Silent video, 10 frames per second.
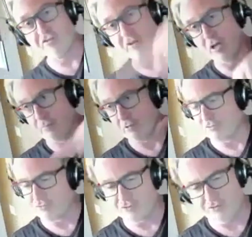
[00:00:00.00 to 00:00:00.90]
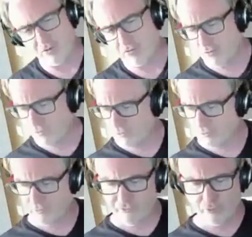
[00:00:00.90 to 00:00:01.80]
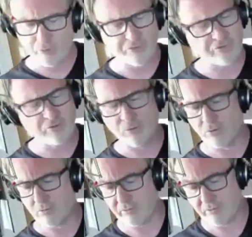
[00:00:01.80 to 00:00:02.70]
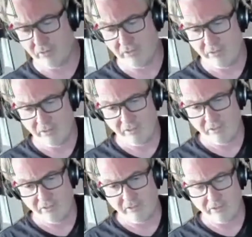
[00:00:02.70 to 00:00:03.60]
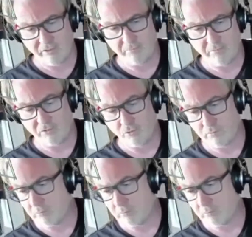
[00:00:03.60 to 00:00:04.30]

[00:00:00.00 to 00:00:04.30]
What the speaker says: up, and it's just so cool. It's old school, and the big Neumann